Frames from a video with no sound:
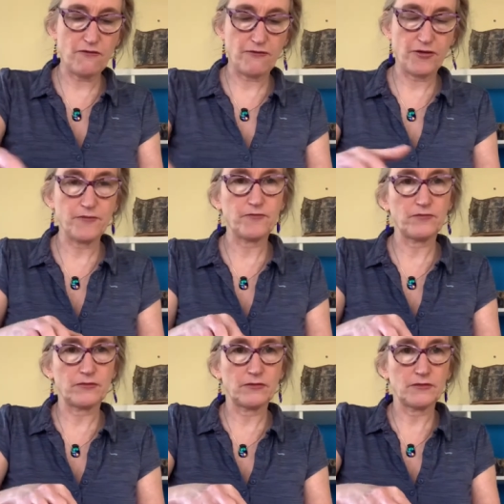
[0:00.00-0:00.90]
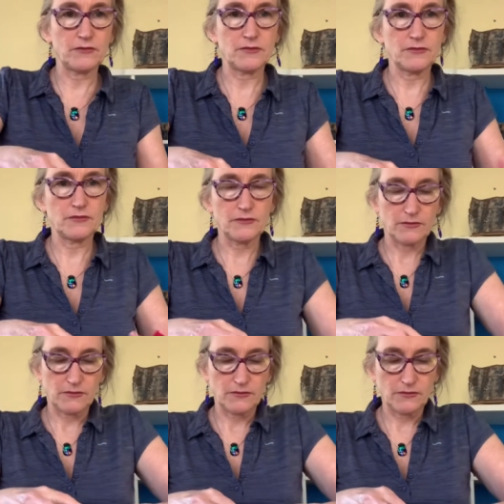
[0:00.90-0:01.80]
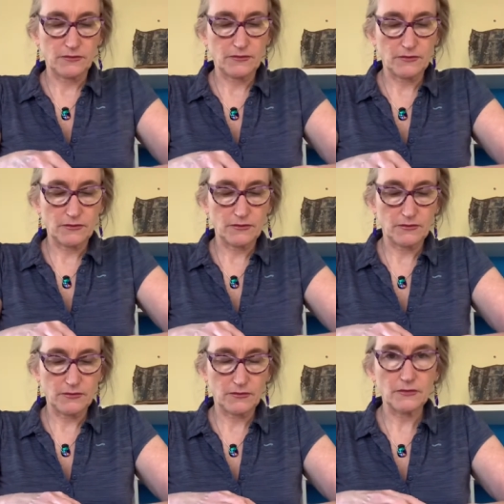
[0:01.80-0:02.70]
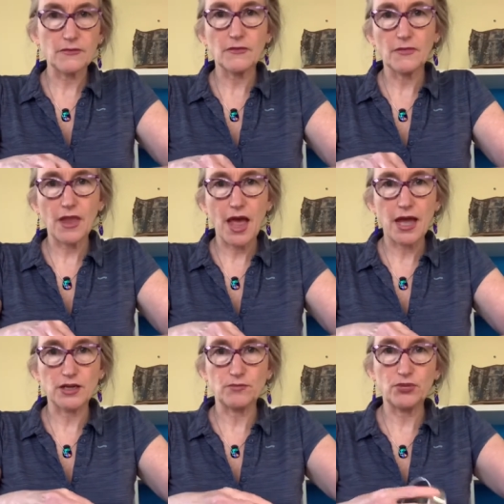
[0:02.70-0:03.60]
And